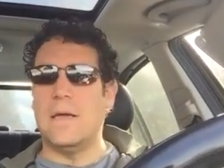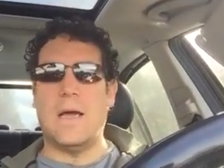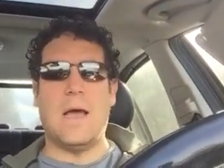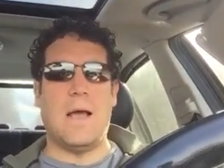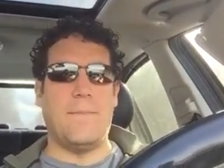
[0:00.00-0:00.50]

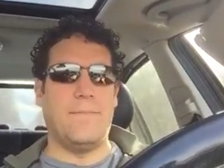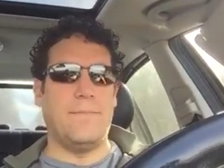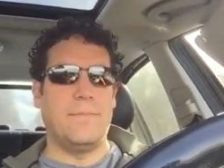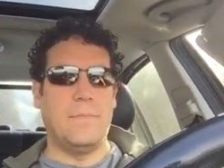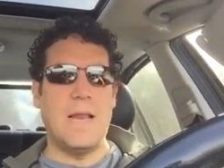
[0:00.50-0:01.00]

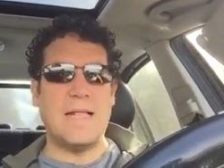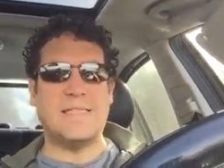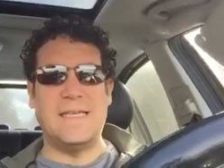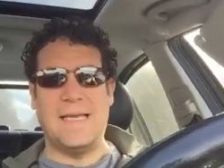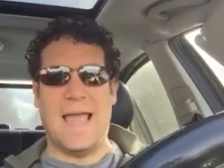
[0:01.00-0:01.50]
um, not
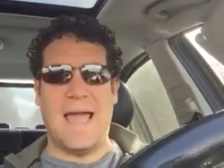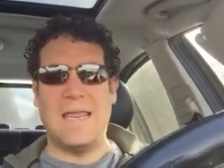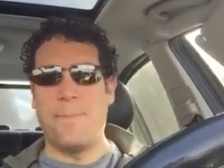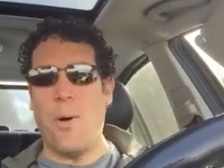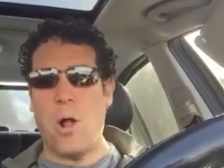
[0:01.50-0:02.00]
seeing
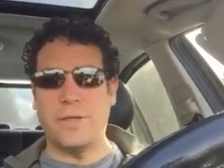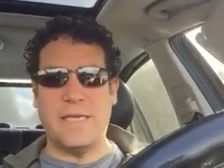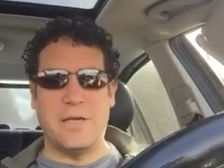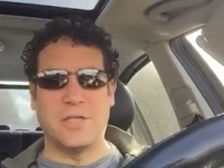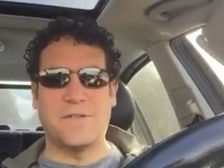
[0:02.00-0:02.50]
any bald
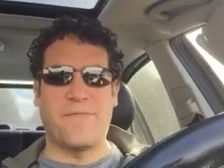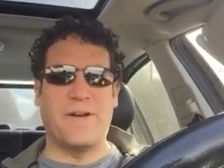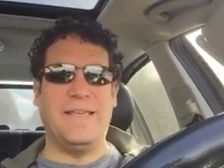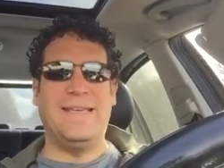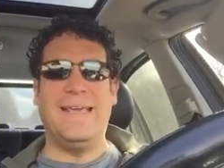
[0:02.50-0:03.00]
eagles for
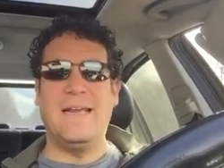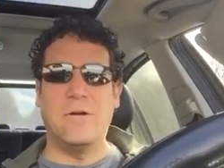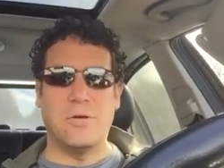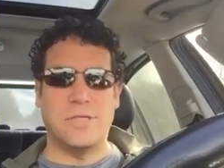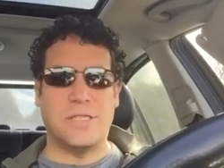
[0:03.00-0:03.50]

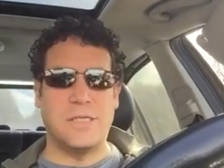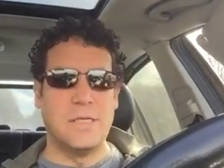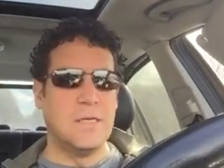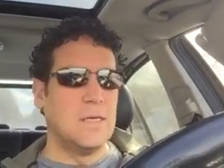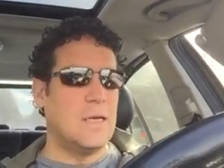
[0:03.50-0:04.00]
years.
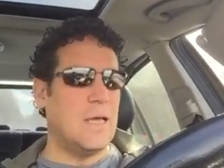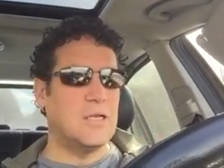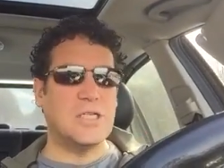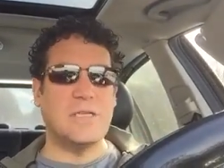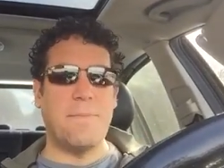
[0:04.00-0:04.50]
And
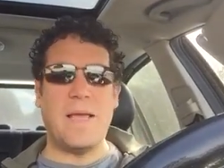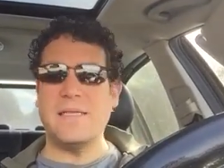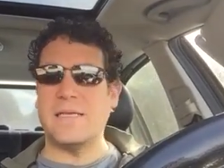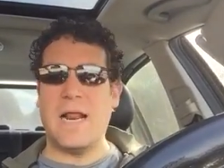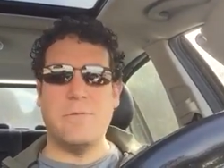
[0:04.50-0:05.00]
it's just
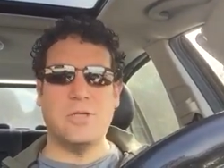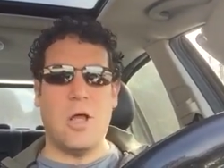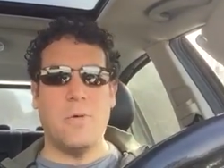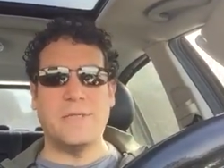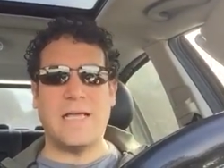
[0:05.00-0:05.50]
amazing. I was
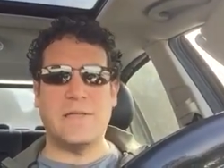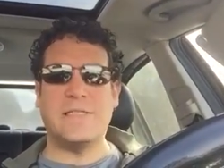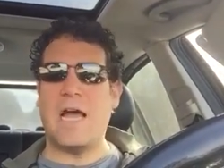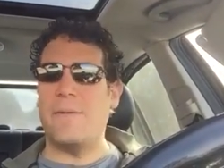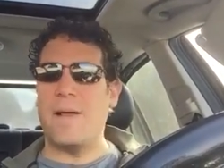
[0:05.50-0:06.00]
always
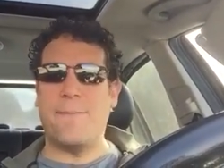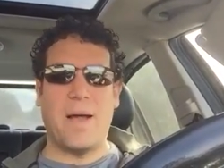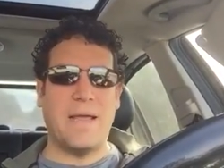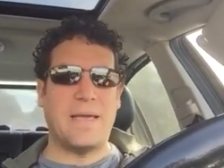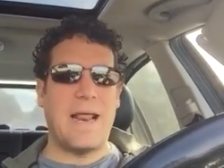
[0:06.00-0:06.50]
outside on my
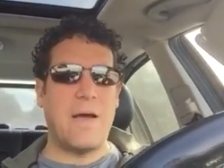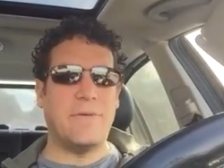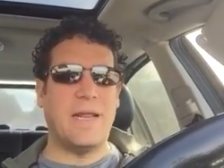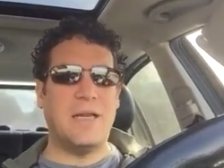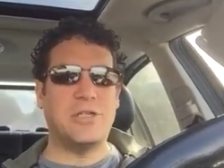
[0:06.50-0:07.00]
bike and out
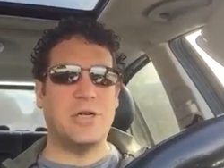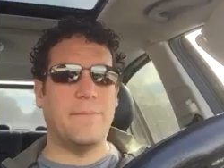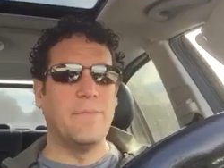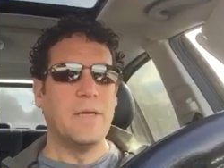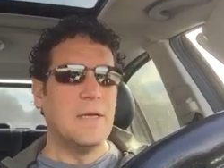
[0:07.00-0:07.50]
in
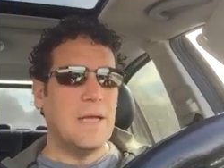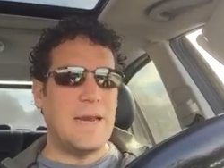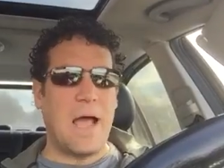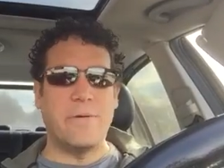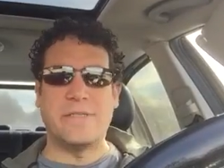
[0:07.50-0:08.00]
nature.
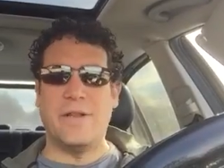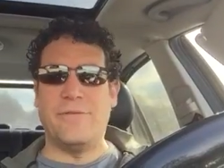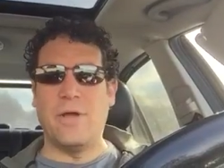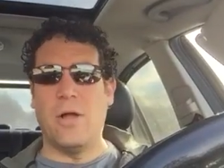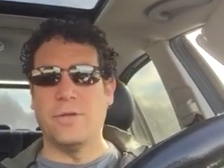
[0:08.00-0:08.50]
Now, as an
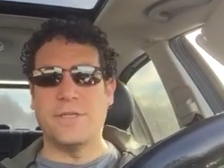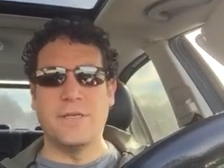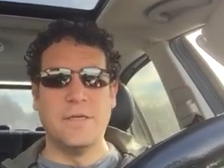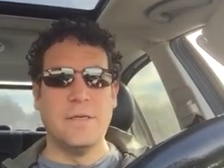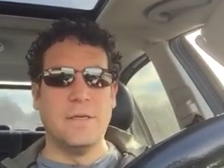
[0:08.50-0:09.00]
adult,